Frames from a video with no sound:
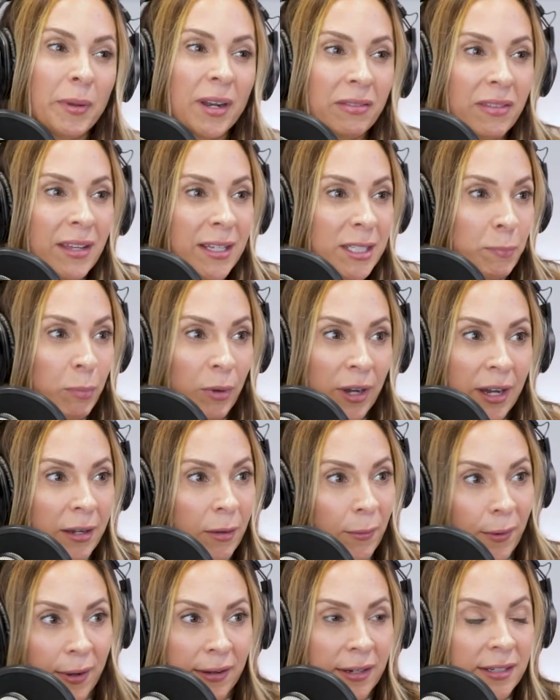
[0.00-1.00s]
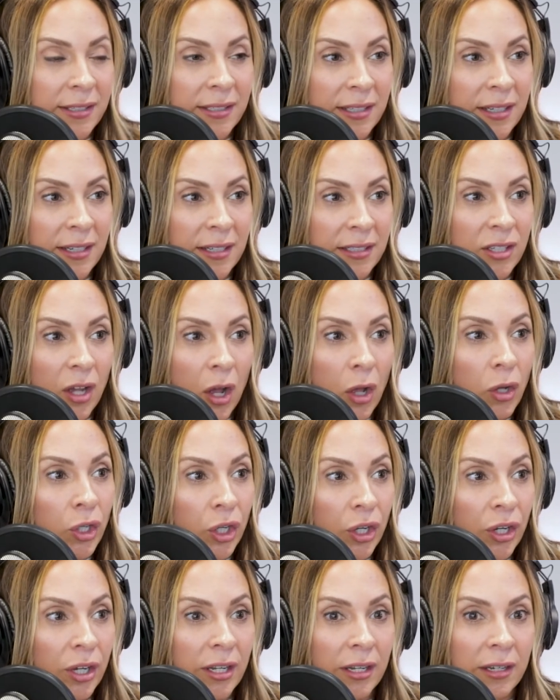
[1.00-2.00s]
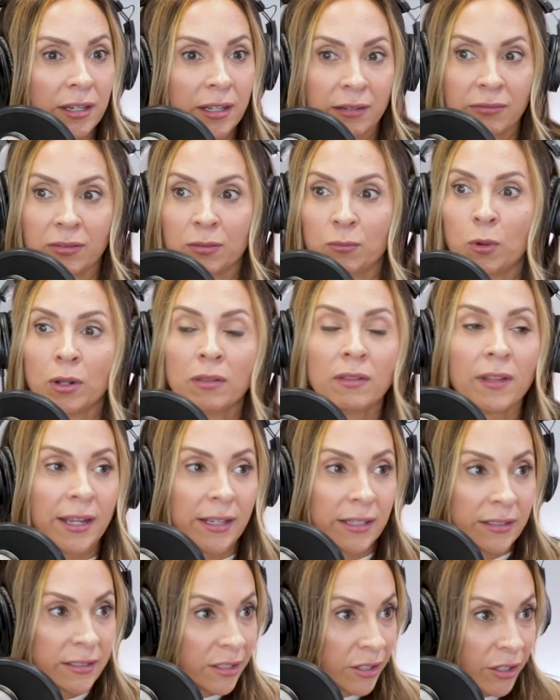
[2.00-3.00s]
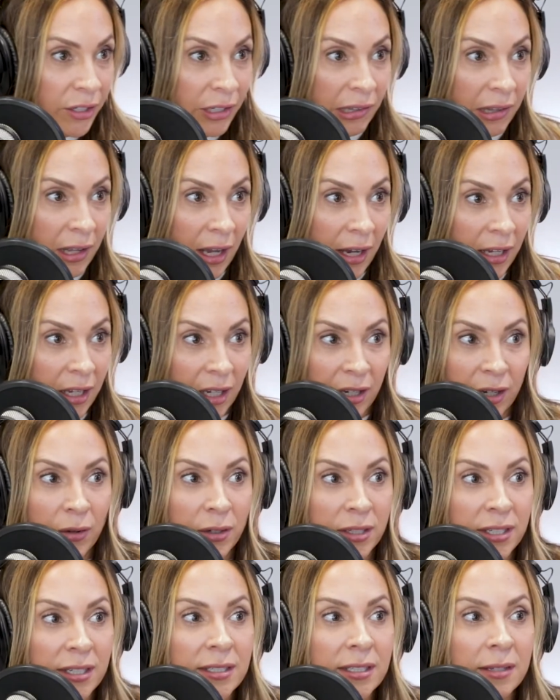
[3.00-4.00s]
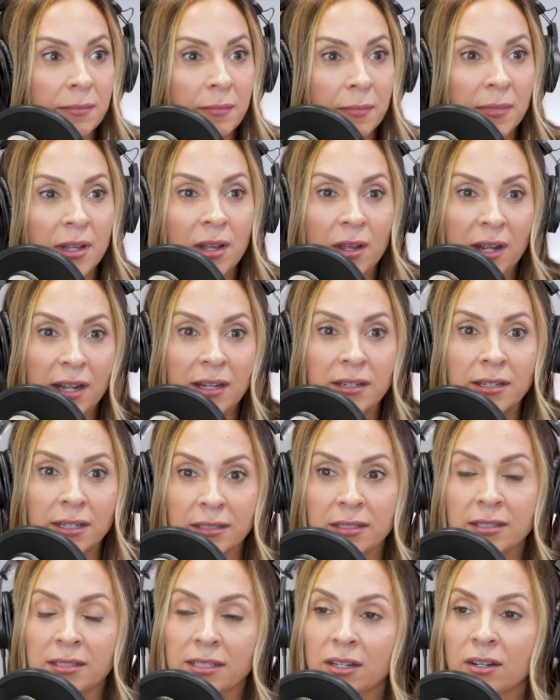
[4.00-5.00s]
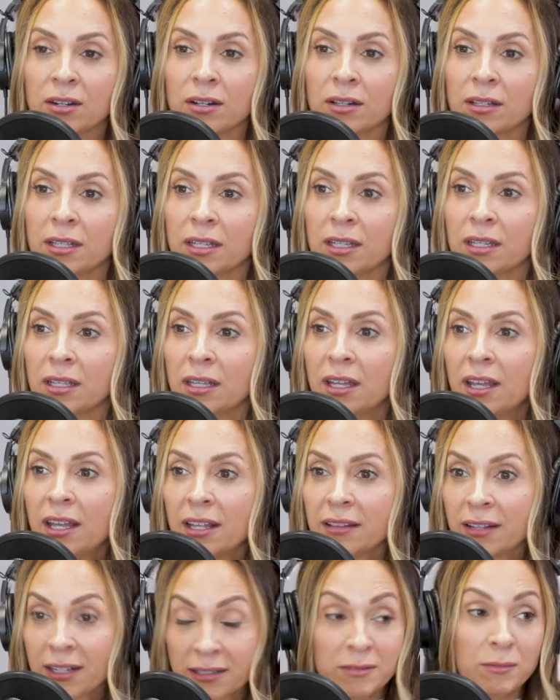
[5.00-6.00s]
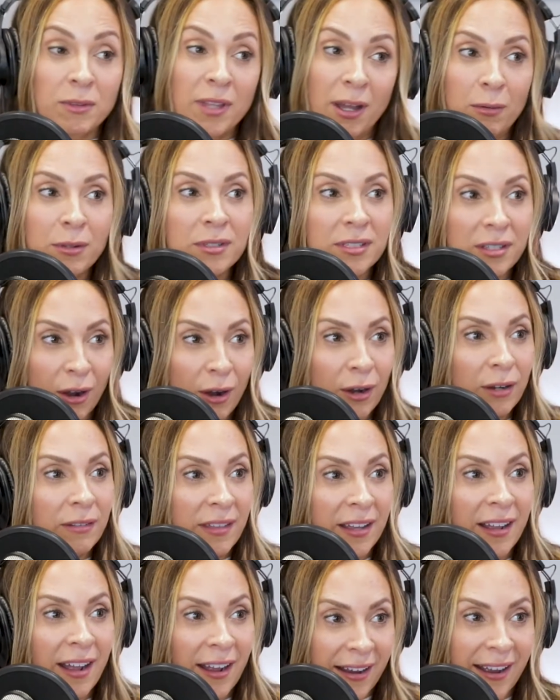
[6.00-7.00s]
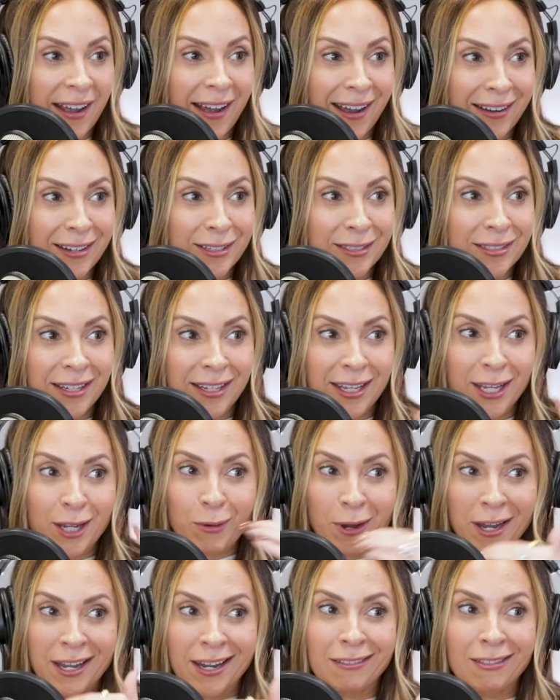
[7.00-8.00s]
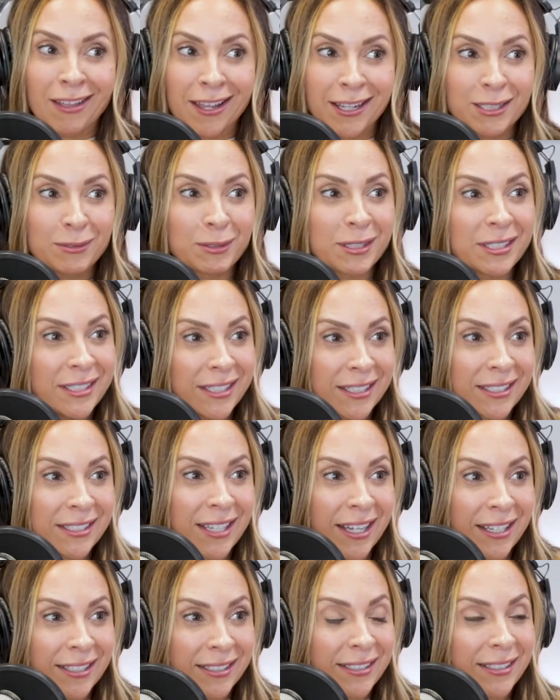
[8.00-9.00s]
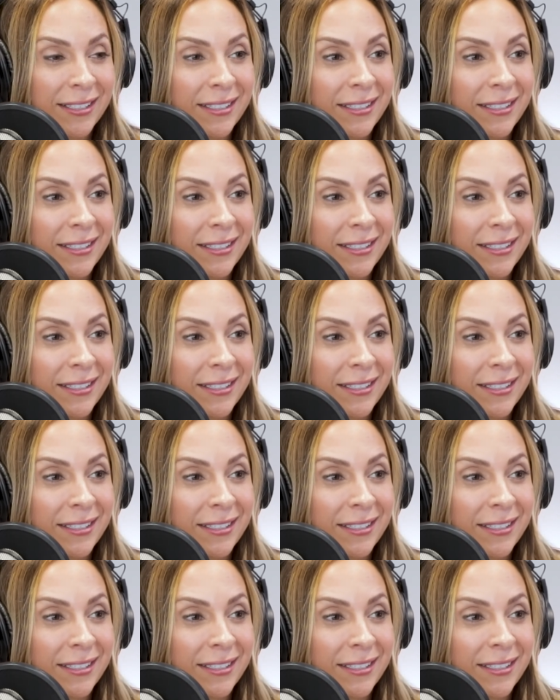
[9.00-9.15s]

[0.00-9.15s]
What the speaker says: but I think it's brand awareness and it's all good. And even one like is a good like, you know, it doesn't necessarily, that was the hard thing I had, is like equating likes with success.